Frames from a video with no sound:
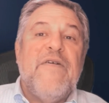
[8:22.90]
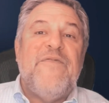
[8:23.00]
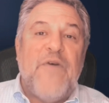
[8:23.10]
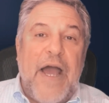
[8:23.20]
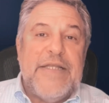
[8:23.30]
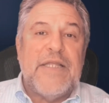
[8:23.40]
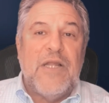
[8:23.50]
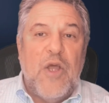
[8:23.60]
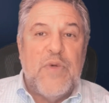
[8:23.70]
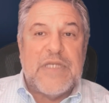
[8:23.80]
Finding the
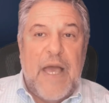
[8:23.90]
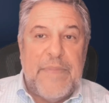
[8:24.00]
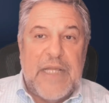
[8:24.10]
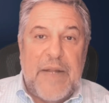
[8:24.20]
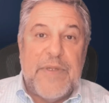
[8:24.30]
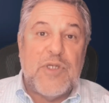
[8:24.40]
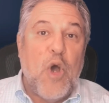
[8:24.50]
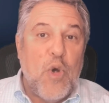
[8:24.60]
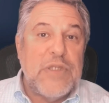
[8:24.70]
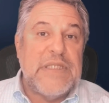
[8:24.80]
lowest common denominator is a
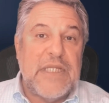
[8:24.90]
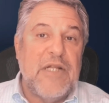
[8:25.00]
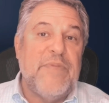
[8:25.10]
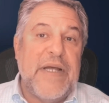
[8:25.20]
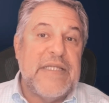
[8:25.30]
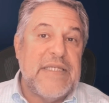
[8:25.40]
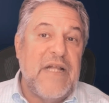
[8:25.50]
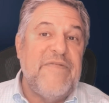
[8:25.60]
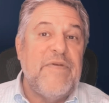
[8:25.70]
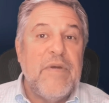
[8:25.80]
whole skill by
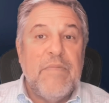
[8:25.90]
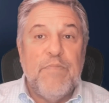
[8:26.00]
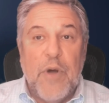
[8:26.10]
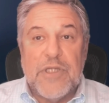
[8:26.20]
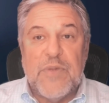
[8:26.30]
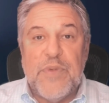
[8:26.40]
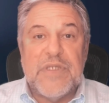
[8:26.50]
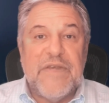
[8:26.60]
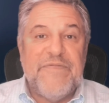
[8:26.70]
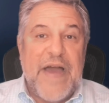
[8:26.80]
itself.
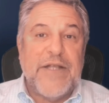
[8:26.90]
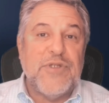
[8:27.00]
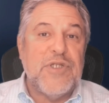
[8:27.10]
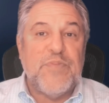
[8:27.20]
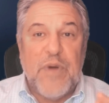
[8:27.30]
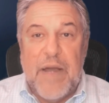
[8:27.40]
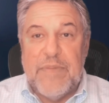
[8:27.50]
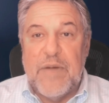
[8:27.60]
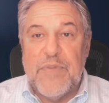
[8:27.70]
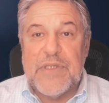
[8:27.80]
Multiples, factors, prime
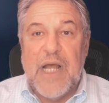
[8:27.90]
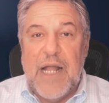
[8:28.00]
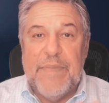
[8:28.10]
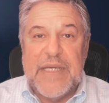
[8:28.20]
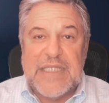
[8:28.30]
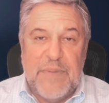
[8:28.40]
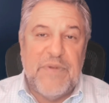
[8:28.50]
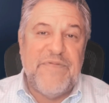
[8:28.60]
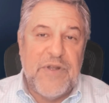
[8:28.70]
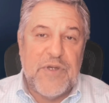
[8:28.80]
numbers, I'll make
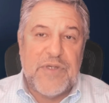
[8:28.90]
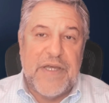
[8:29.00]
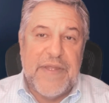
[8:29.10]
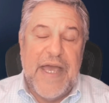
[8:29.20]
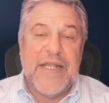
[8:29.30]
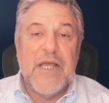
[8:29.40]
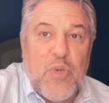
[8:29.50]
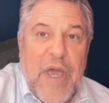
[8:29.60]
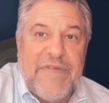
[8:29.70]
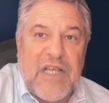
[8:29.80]
separate videos on that.
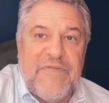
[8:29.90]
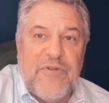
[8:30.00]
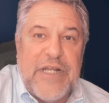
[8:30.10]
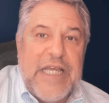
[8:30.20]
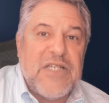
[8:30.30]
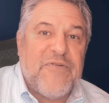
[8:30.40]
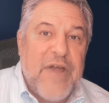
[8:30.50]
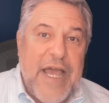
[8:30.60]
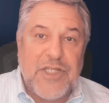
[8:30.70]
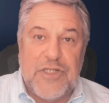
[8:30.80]
So we have to convert each
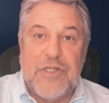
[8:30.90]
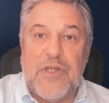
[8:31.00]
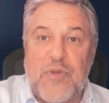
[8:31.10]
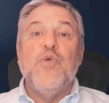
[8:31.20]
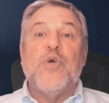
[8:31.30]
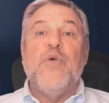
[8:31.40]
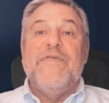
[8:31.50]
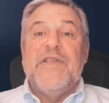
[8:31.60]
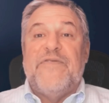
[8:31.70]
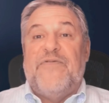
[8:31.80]
fraction to
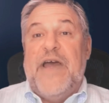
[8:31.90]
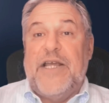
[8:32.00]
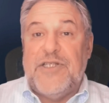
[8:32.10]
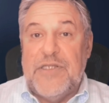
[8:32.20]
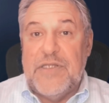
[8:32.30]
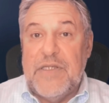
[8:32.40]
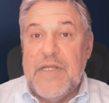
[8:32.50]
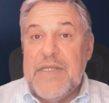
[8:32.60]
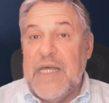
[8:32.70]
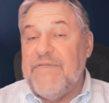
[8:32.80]
equivalent fractions
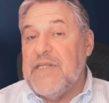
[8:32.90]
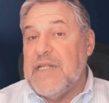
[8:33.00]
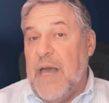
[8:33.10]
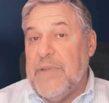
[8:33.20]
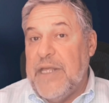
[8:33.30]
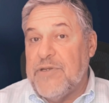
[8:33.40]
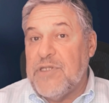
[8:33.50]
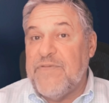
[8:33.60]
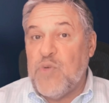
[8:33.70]
that have denominators of